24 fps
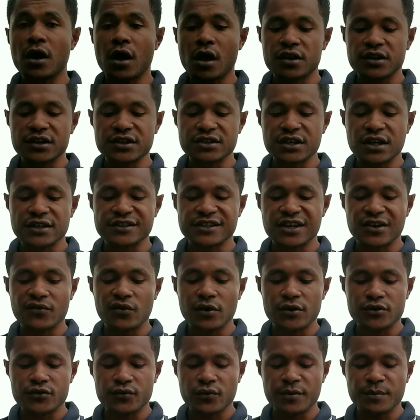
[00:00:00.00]
these are
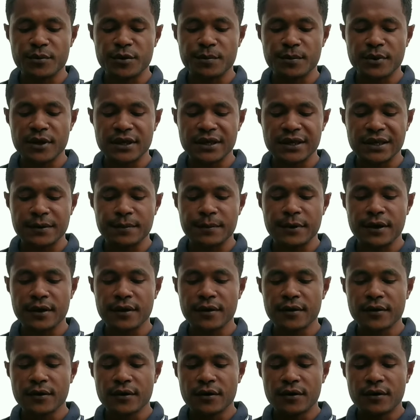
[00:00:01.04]
service where me make him.
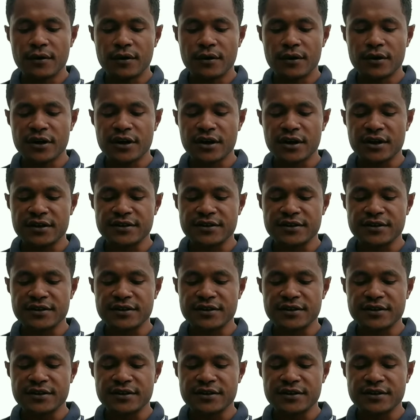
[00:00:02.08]
Okay,